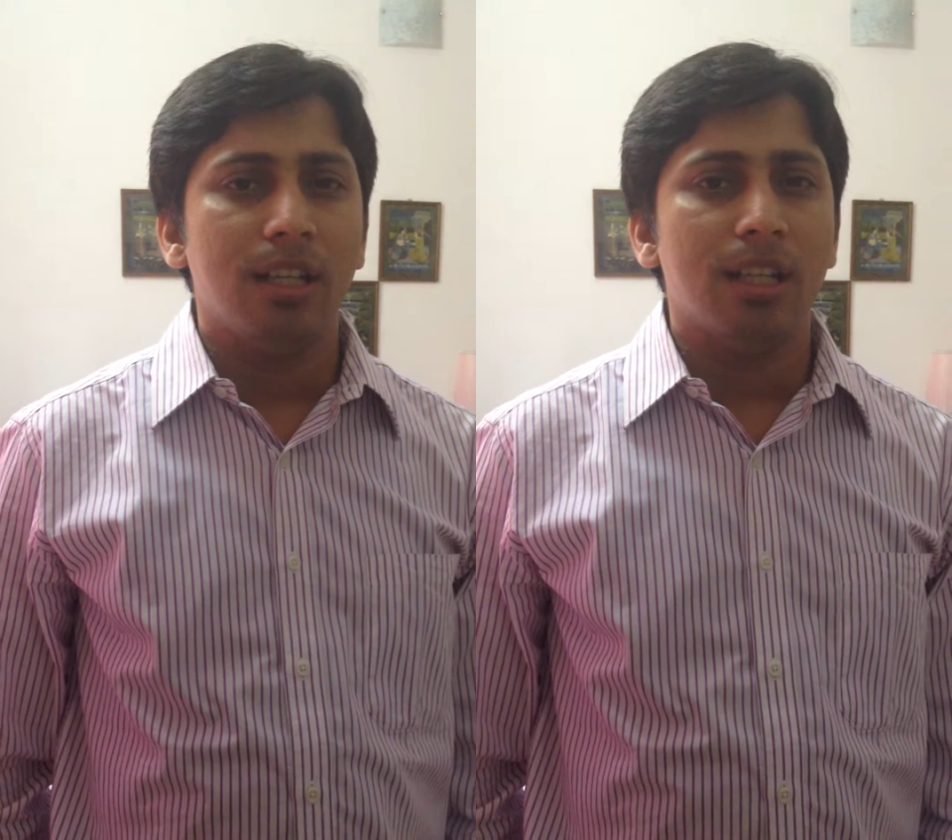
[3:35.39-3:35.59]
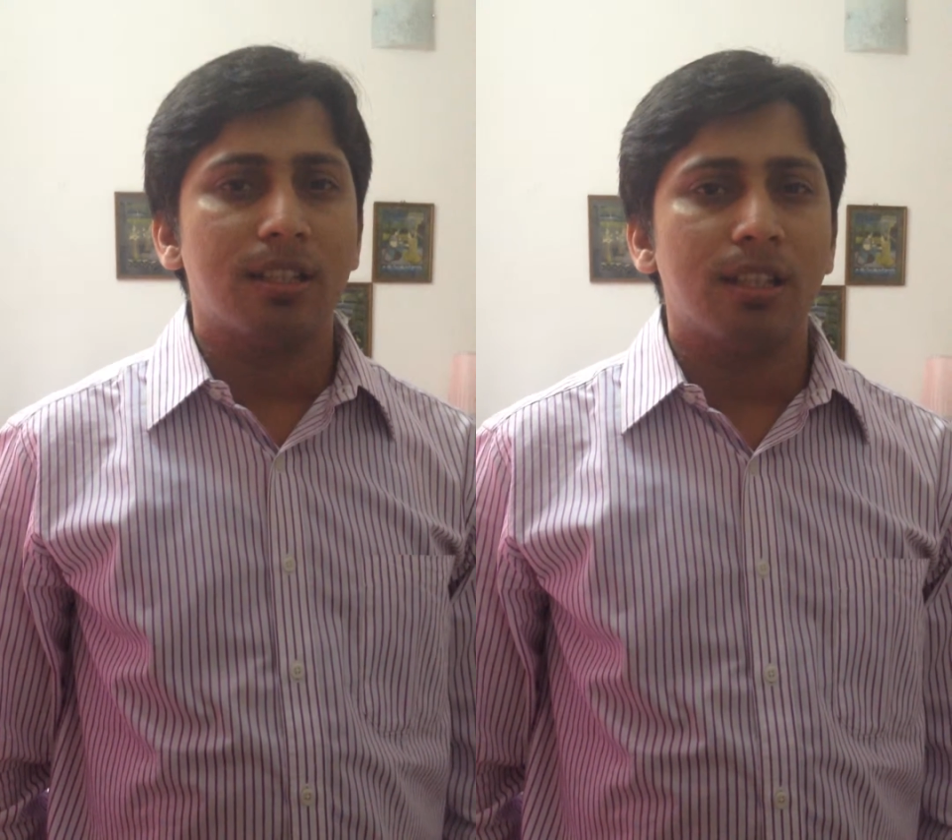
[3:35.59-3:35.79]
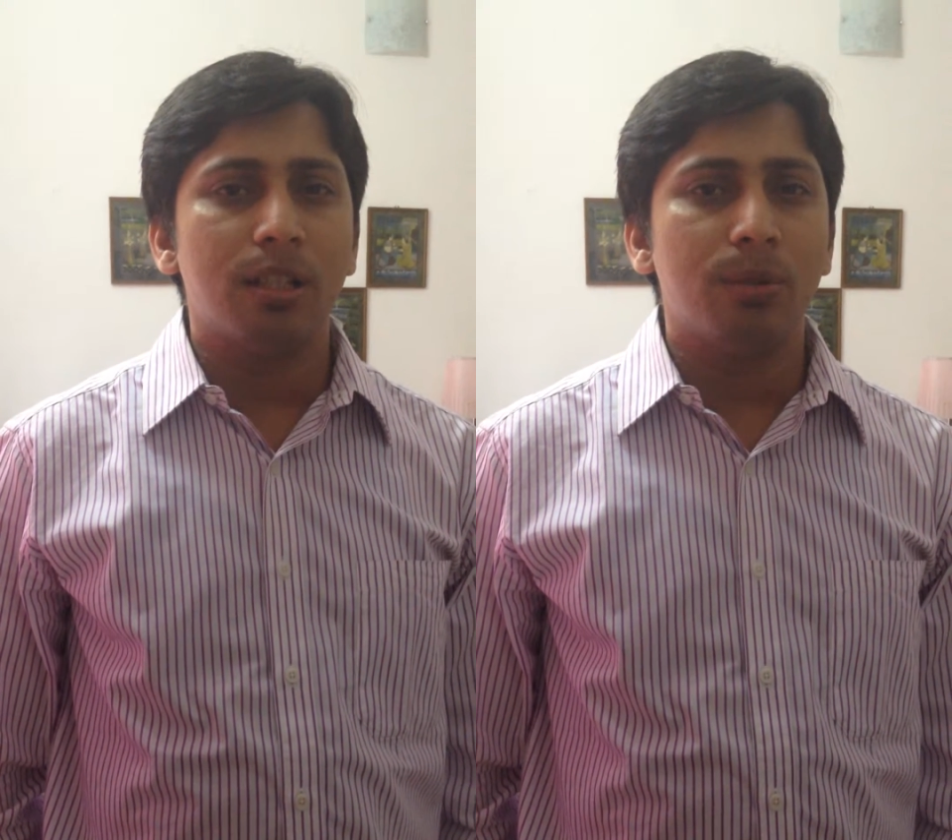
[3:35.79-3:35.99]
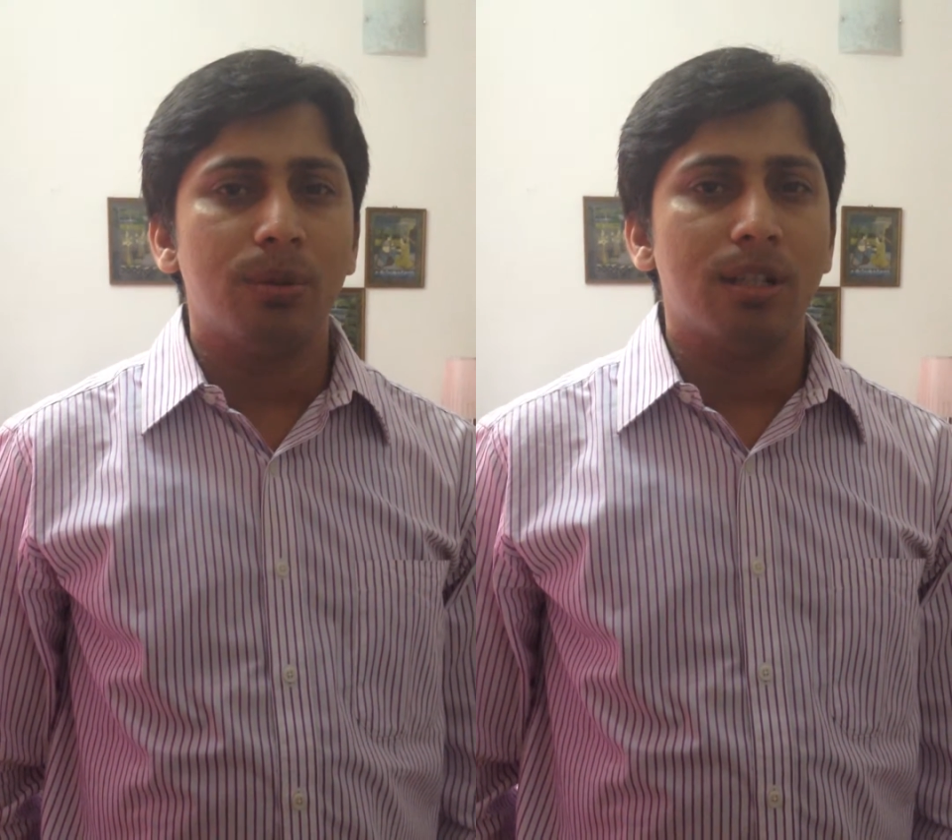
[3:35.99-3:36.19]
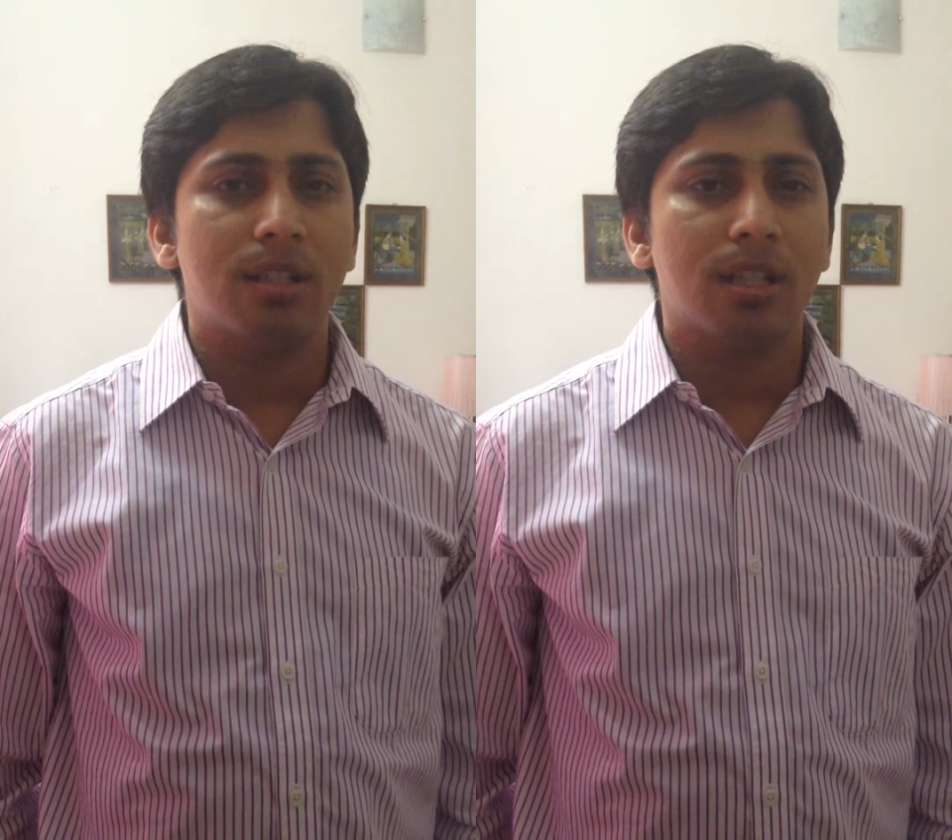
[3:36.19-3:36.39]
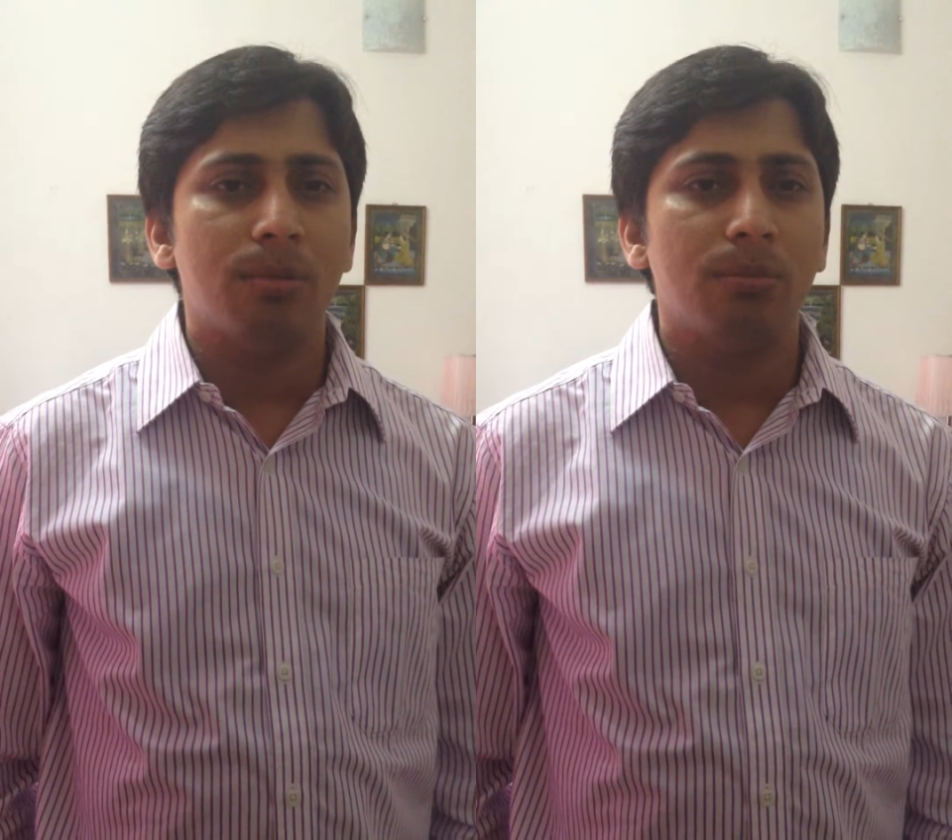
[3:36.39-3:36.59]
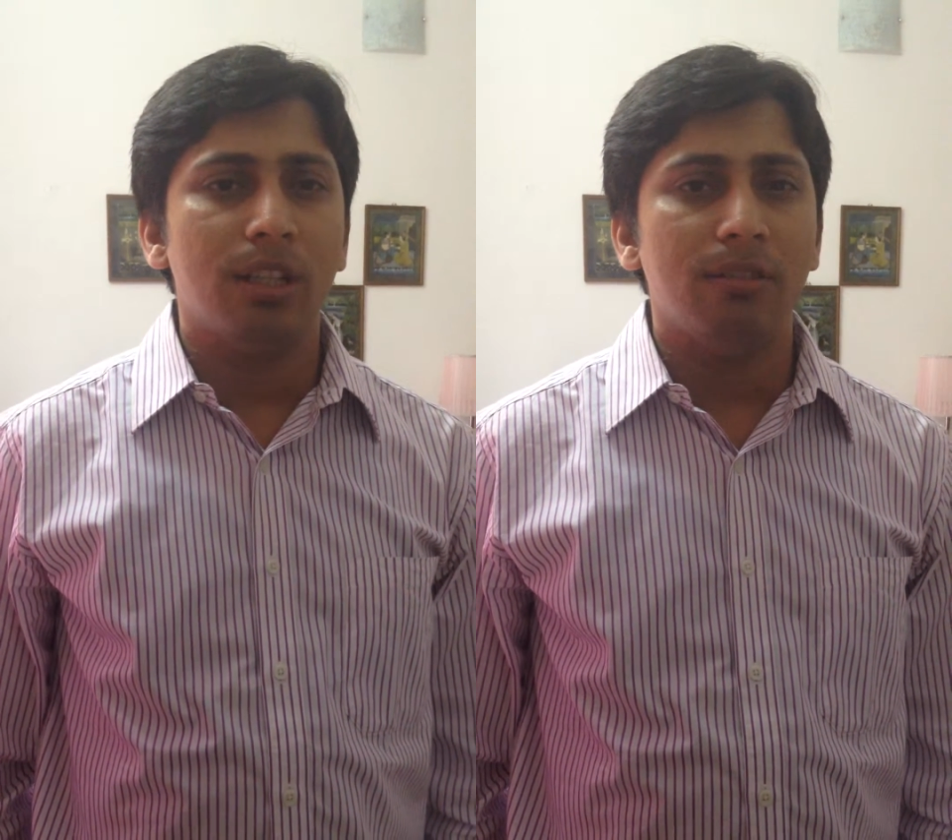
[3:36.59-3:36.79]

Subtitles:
he has included some